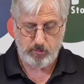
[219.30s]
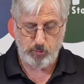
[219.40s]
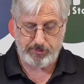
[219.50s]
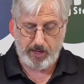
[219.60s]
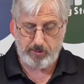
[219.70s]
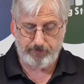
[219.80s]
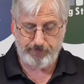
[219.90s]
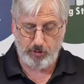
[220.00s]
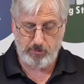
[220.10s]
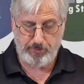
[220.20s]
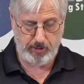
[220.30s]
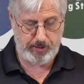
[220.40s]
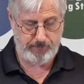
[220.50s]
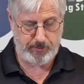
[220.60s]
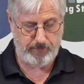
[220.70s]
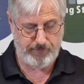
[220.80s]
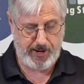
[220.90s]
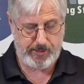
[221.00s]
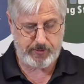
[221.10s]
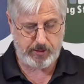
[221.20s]
Without a firm belief in the
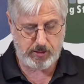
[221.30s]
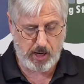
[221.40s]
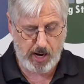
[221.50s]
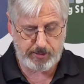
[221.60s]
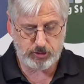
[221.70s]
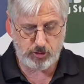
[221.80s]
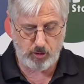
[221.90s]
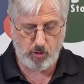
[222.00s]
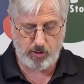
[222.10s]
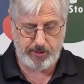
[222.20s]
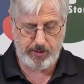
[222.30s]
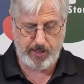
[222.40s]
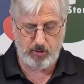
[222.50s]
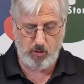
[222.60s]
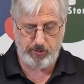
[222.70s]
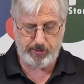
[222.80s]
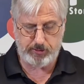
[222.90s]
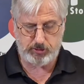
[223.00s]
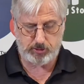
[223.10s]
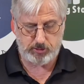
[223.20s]
fact that God's glory and
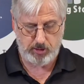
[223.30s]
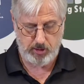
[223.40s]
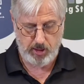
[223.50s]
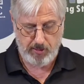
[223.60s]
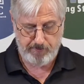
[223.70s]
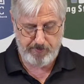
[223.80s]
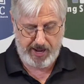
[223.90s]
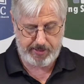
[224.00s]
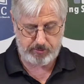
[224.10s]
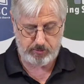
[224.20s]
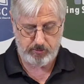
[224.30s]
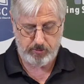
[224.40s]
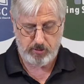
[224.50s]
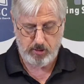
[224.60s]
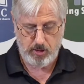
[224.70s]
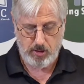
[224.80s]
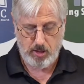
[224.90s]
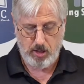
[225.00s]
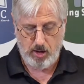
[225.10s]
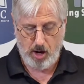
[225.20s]
holiness matter,
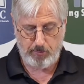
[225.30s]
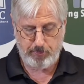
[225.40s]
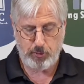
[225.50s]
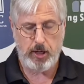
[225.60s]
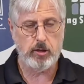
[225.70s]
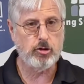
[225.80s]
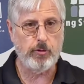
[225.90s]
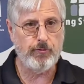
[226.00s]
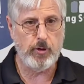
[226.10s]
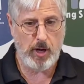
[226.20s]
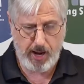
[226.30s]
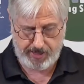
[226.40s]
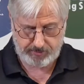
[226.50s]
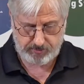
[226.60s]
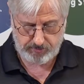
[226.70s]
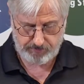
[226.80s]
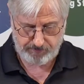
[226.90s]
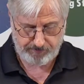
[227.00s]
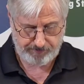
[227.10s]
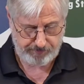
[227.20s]
our prayers are for naught.
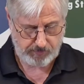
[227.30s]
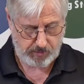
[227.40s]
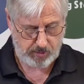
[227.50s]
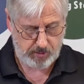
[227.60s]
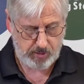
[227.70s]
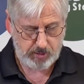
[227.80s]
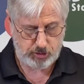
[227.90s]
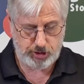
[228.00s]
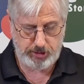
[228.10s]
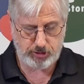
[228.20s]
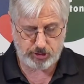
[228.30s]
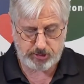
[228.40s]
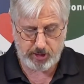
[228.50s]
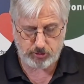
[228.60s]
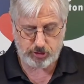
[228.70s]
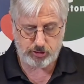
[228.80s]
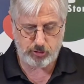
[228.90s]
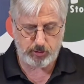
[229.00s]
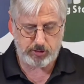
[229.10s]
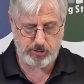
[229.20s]
Jesus tells us
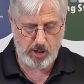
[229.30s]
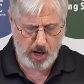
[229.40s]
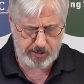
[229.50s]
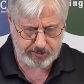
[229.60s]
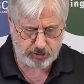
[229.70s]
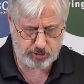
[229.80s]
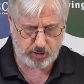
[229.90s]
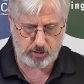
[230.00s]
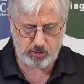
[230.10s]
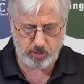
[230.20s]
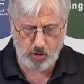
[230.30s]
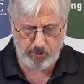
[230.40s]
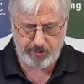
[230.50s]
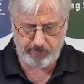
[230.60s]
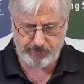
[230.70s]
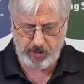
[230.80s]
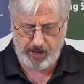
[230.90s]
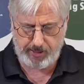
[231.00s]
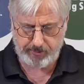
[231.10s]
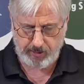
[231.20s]
to acknowledge the glory of
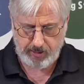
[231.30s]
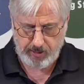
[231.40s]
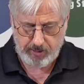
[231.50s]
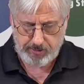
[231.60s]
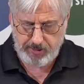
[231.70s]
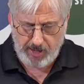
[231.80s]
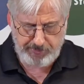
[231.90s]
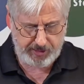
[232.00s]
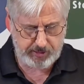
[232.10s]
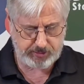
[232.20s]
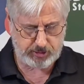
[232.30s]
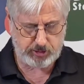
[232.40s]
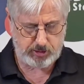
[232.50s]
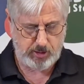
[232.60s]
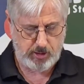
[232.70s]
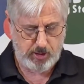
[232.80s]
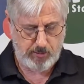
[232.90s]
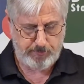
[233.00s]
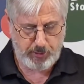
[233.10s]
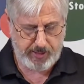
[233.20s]
God, not because it's
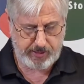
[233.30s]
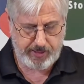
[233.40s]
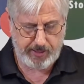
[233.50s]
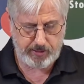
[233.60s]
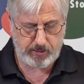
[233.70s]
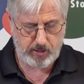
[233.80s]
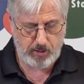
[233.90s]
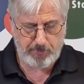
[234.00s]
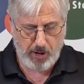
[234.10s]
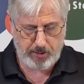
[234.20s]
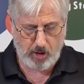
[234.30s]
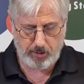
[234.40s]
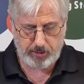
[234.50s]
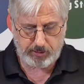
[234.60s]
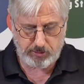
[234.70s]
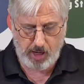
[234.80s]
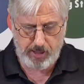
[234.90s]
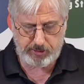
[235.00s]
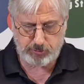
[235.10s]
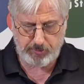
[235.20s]
predicated upon our
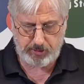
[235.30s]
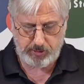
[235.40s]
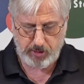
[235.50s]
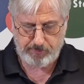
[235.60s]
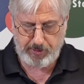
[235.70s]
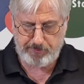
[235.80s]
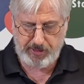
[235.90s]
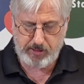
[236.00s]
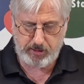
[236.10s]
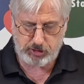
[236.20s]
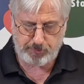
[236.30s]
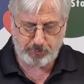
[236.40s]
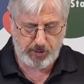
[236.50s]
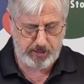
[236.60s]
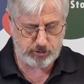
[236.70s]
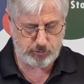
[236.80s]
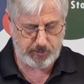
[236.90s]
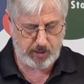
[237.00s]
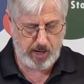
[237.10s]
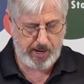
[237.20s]
acknowledgement, but because prayers
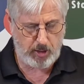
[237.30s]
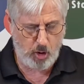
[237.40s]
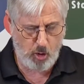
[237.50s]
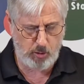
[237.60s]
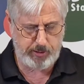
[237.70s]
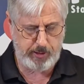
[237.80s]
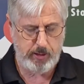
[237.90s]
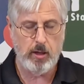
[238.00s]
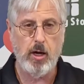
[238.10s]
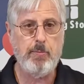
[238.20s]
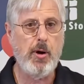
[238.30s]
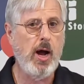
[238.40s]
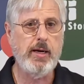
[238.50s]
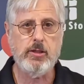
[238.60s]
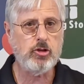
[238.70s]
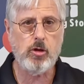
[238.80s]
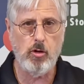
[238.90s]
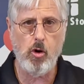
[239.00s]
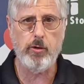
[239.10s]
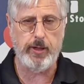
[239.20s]
rely wholly upon His
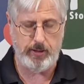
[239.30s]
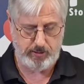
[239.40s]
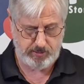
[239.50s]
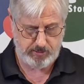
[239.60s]
glory.